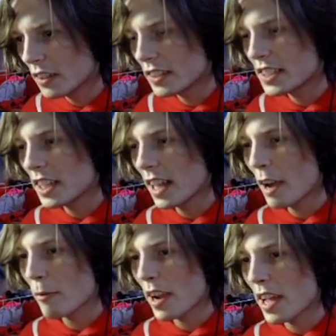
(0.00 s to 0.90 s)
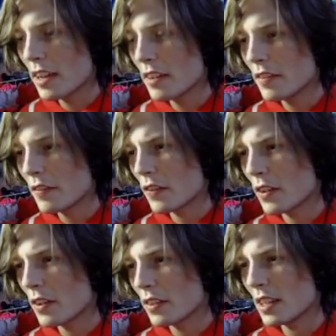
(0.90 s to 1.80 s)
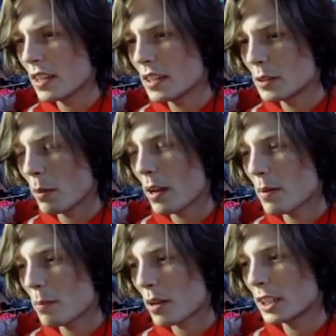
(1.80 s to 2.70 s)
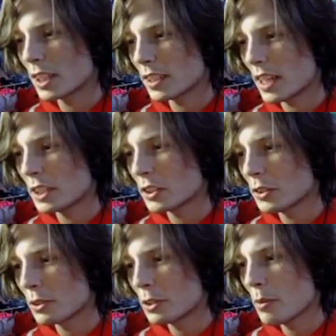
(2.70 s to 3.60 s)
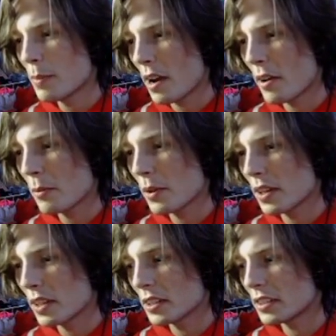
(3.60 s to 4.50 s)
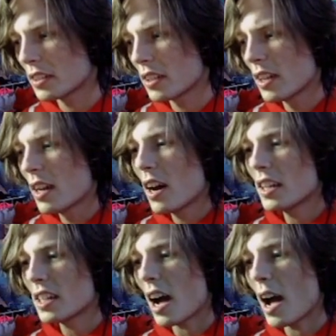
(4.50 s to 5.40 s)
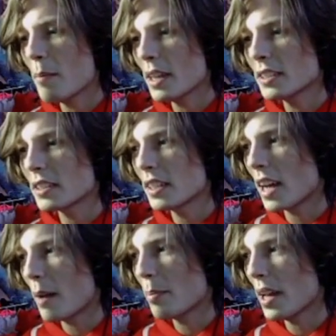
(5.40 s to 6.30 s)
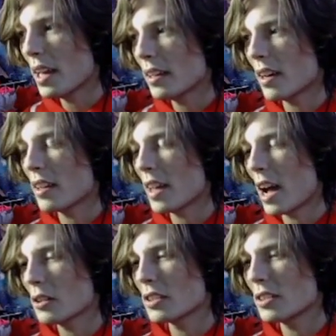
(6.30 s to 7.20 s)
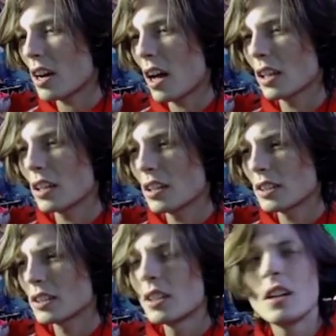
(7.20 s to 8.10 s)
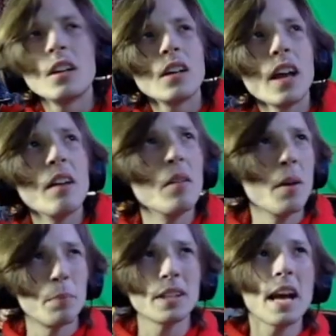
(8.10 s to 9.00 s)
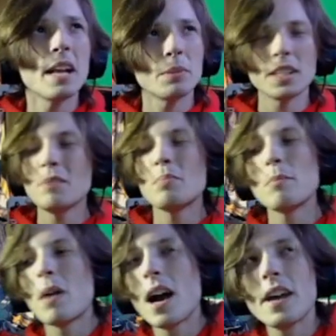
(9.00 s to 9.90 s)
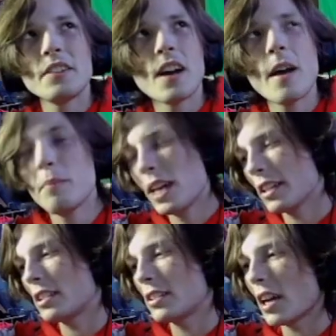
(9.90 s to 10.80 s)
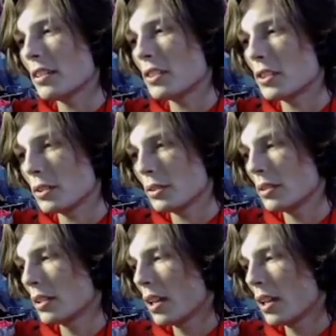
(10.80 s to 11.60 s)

the deal I ran for the Spider-Man project I just told you about was he, I basically got paid a thousand dollars, uh, but that but keep in mind I made a stunt suit